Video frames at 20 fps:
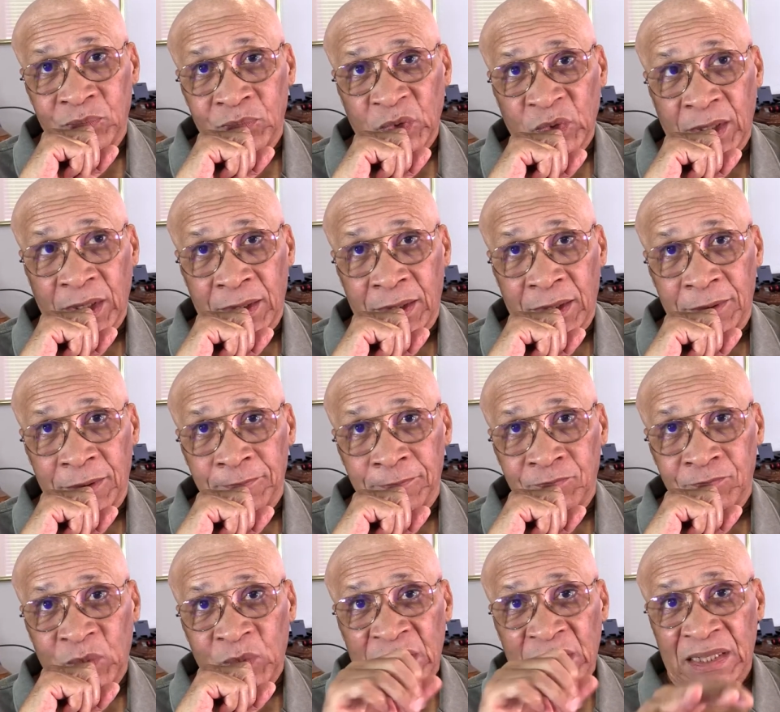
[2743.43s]
Okay?
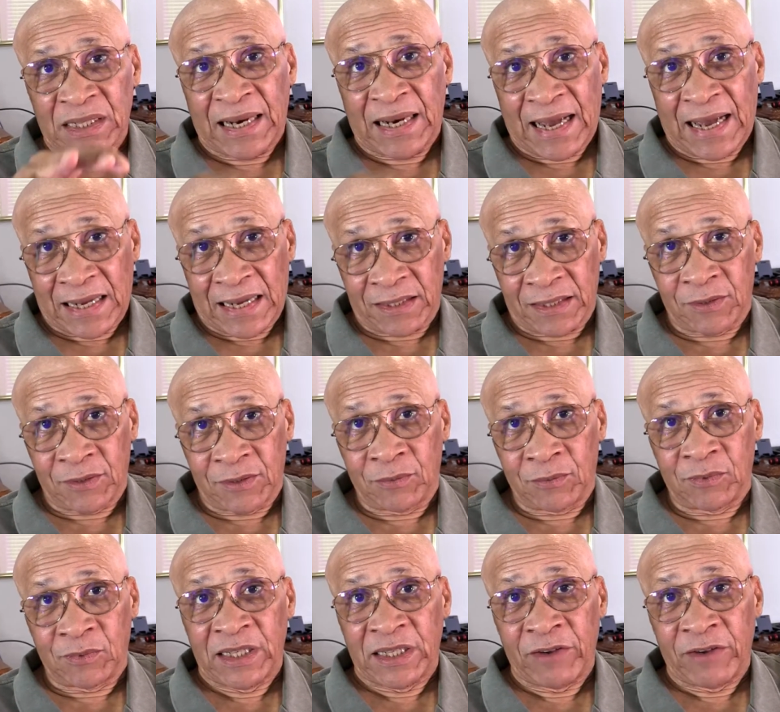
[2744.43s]
It's a lie.
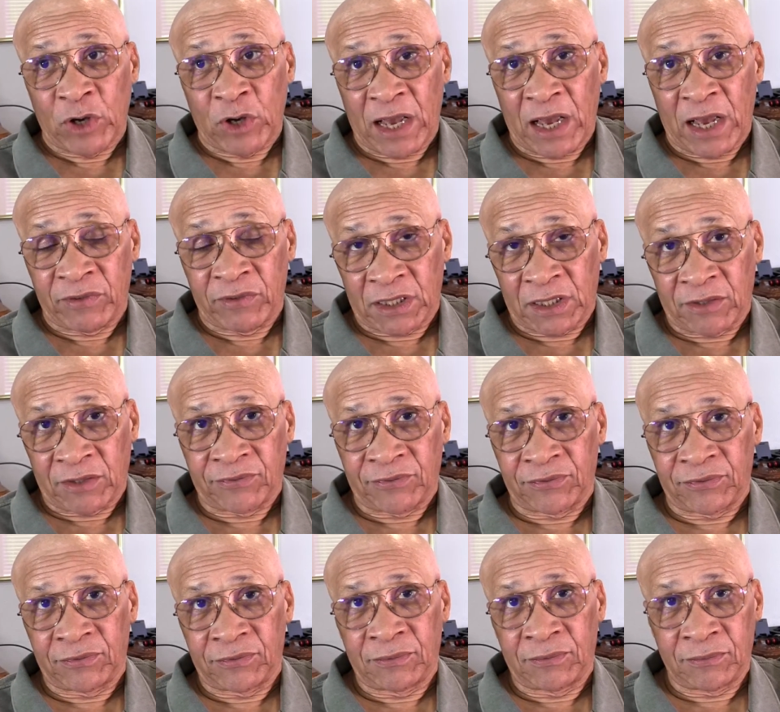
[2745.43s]
They never have
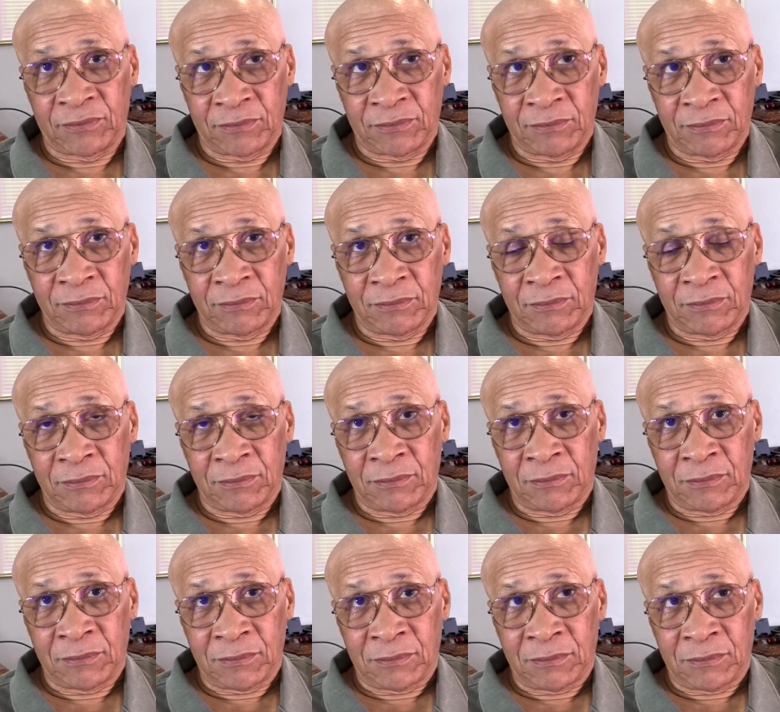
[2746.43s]
enough.
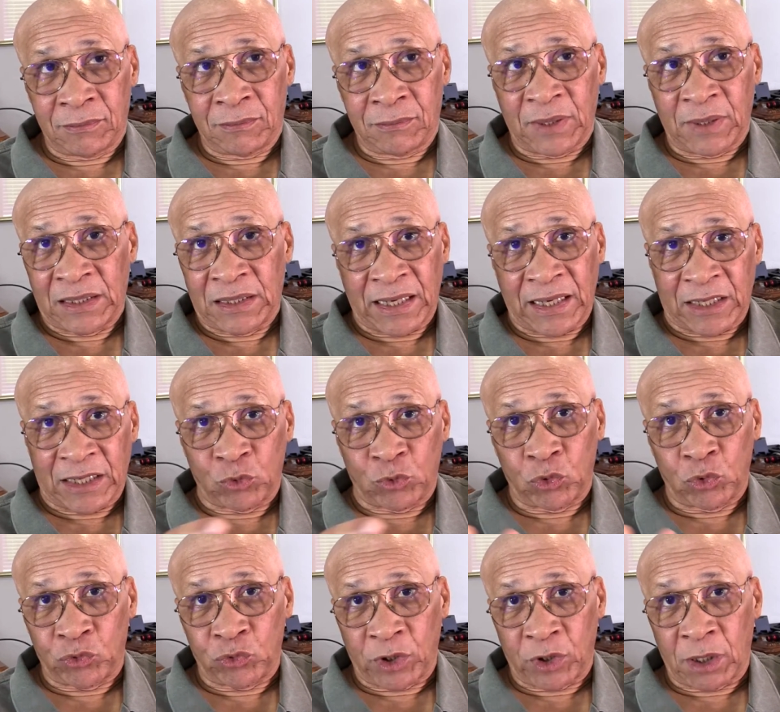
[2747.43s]
And like I
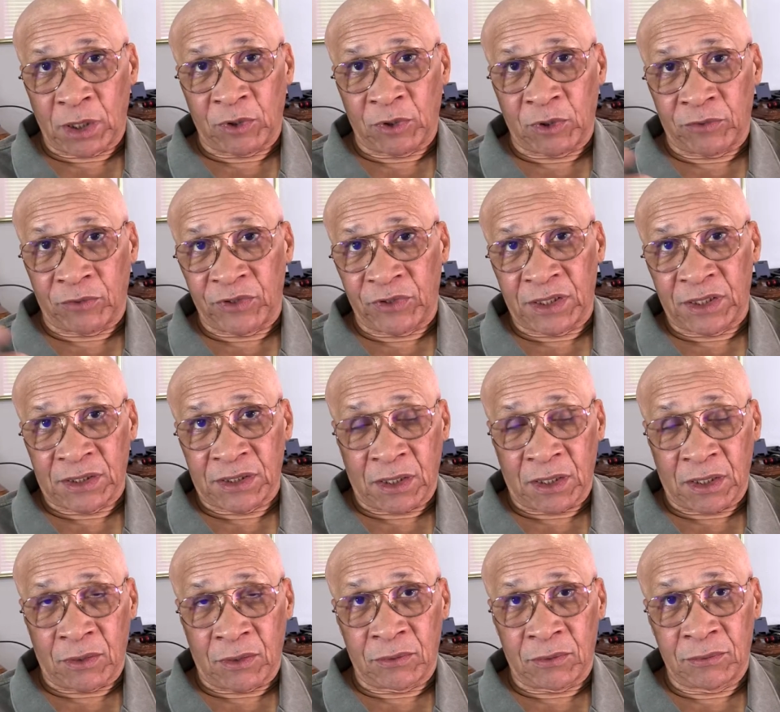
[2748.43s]
told you a couple of years
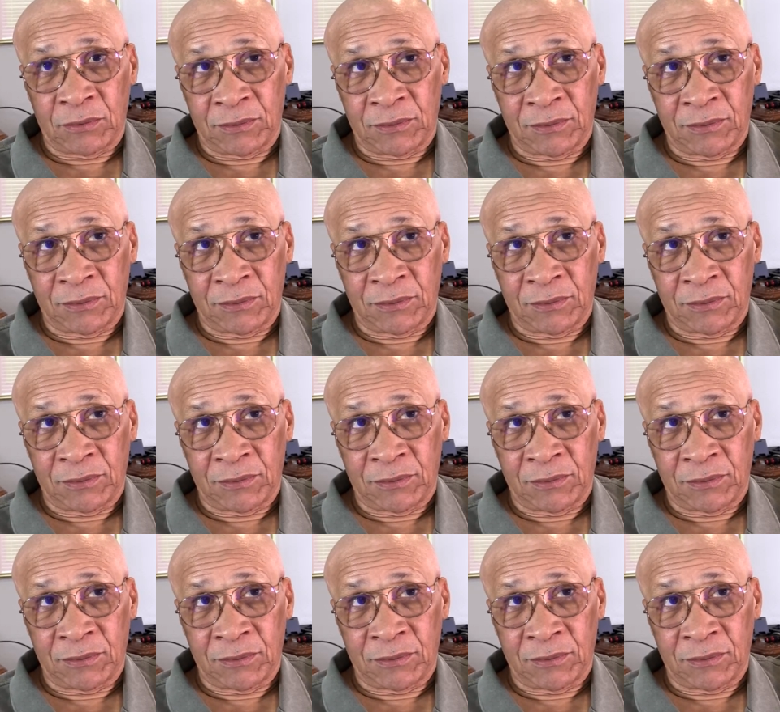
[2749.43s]
ago,